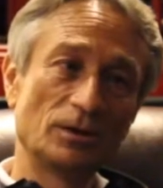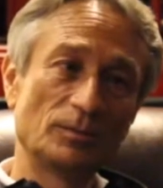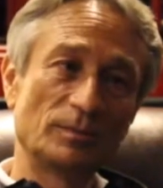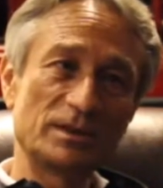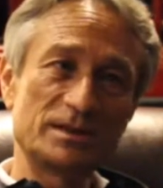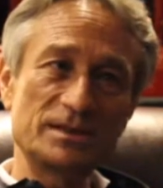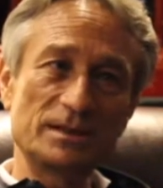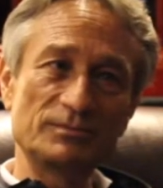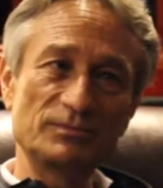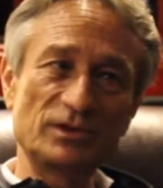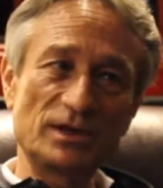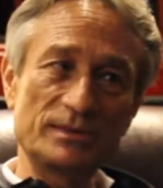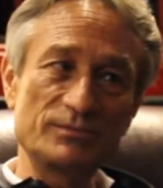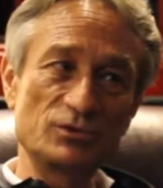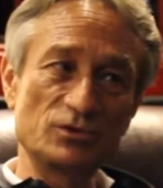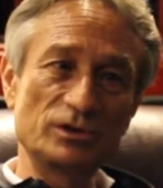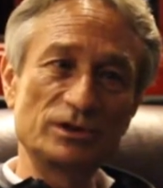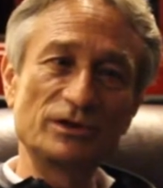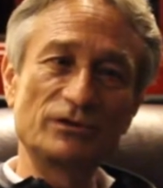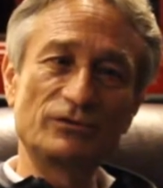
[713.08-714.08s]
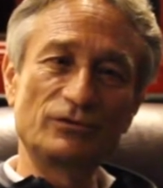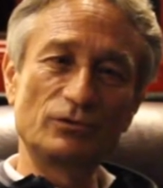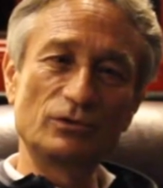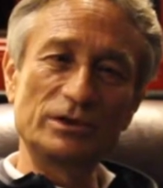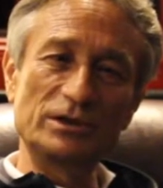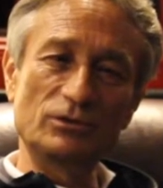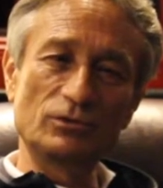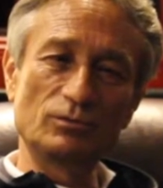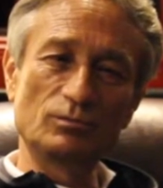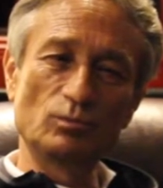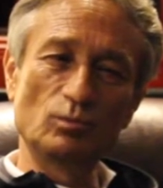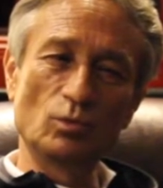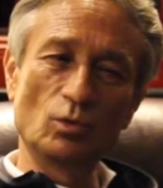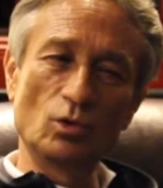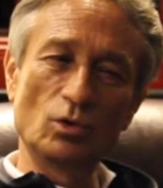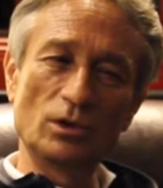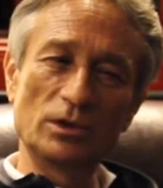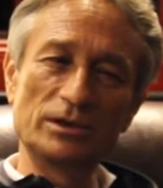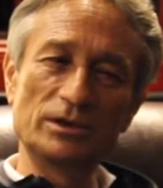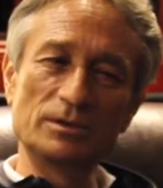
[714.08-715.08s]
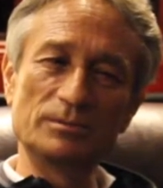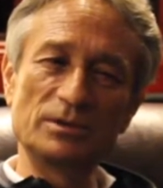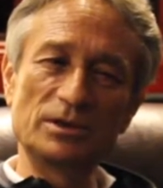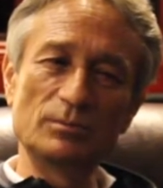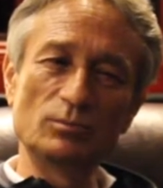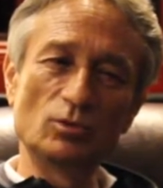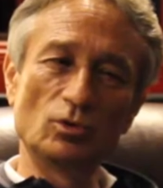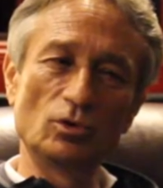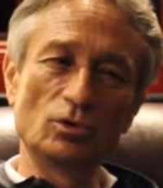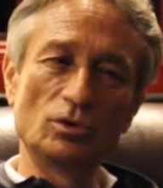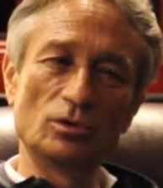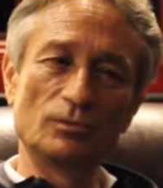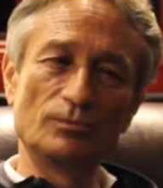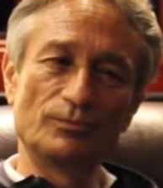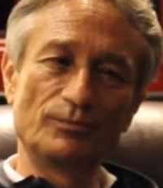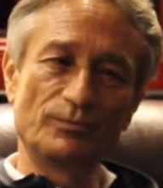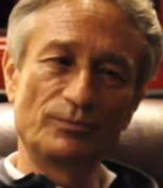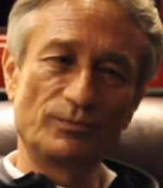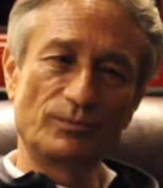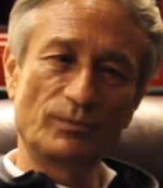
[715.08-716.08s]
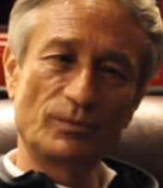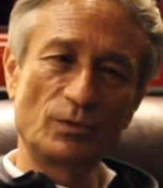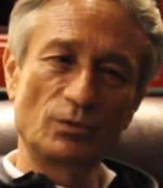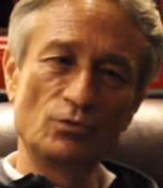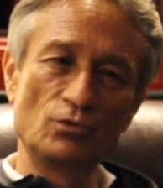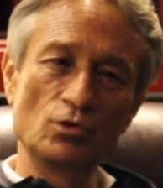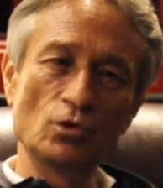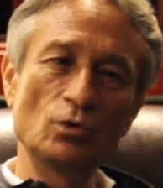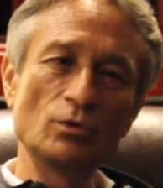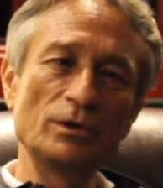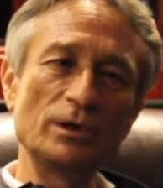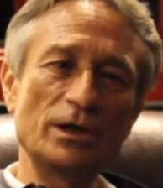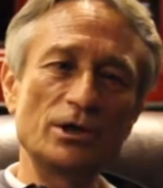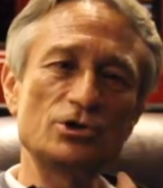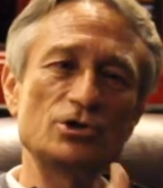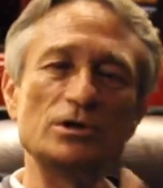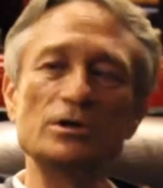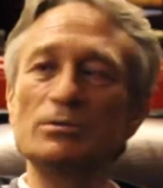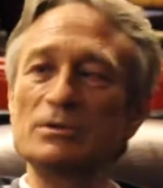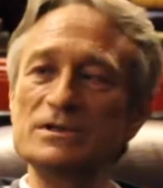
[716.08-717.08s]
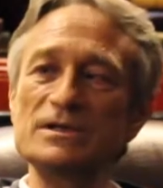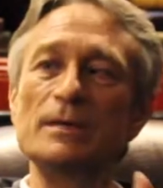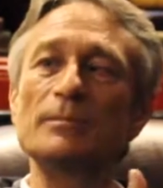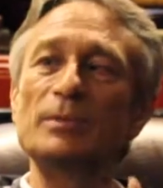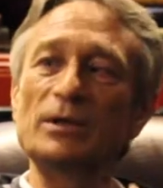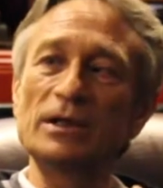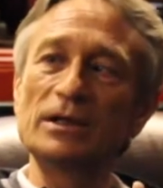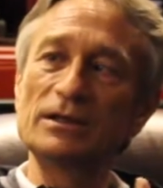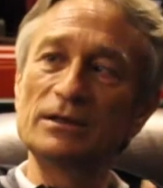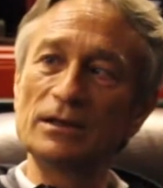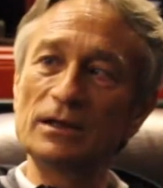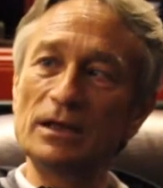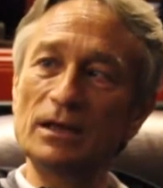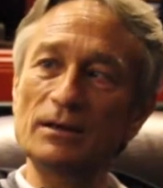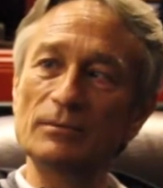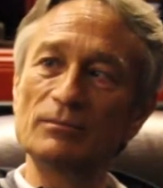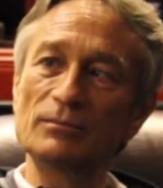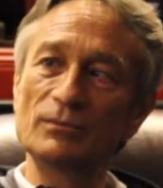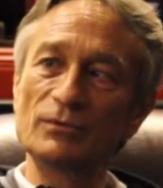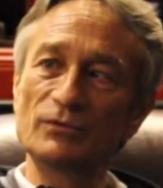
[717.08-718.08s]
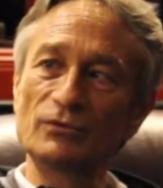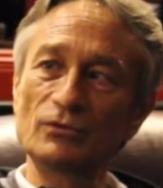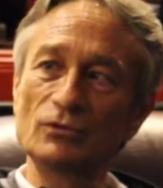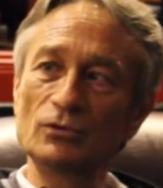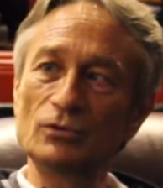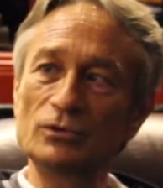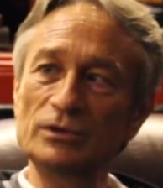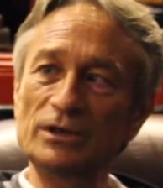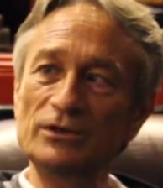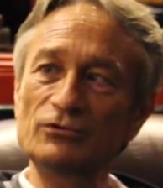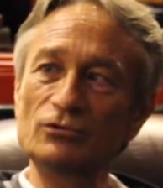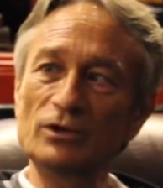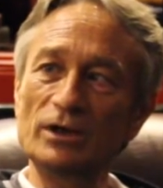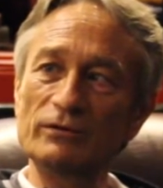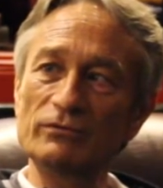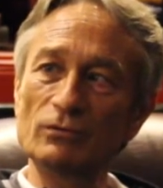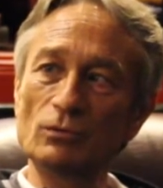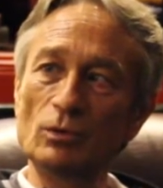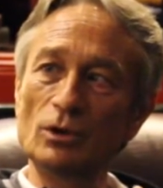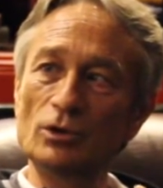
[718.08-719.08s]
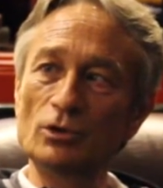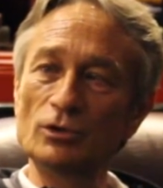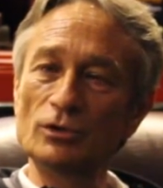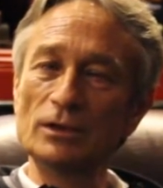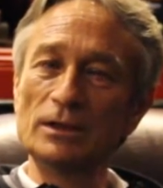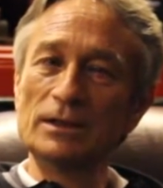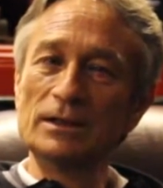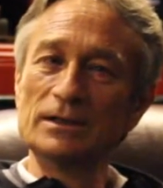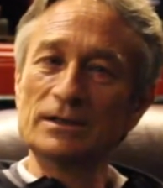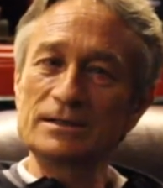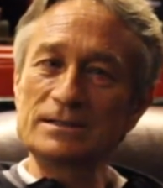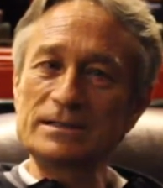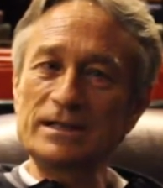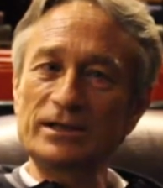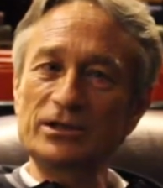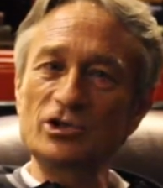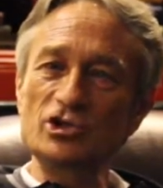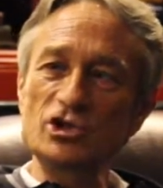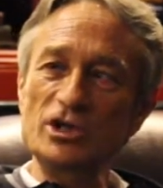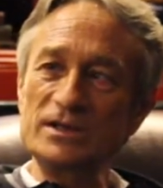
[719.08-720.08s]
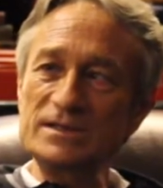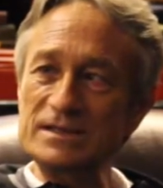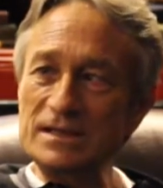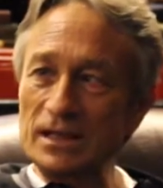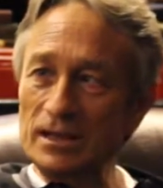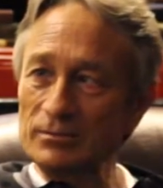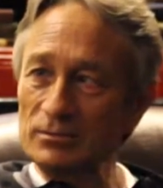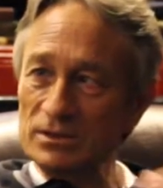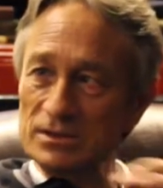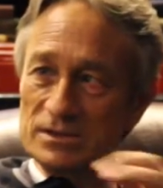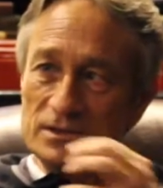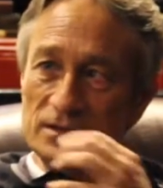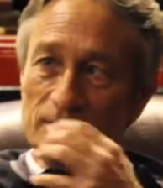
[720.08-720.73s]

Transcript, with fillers: but sometimes you need you need more a little bit more knowing actually what's happening in the game, so that you have a one. It's like a chess game. Is